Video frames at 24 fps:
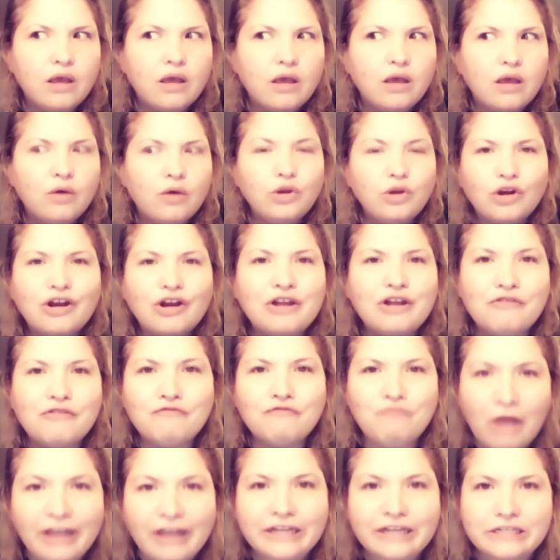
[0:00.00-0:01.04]
Well, you're going to
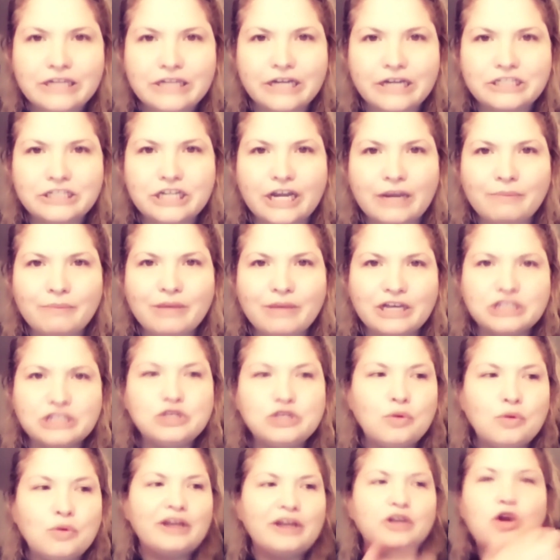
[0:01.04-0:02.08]
fucking touch it because
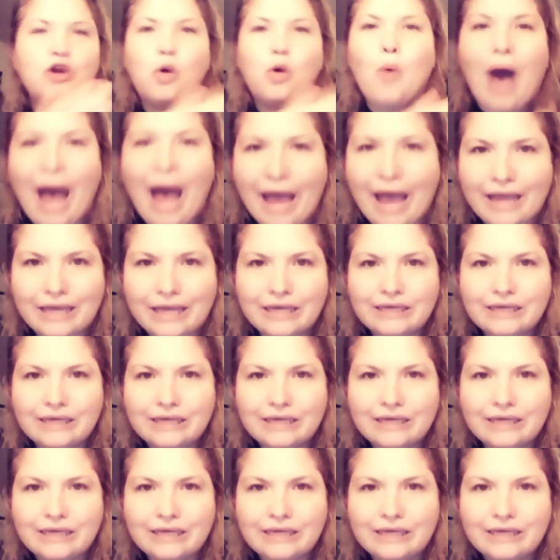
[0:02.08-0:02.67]
you want to know why.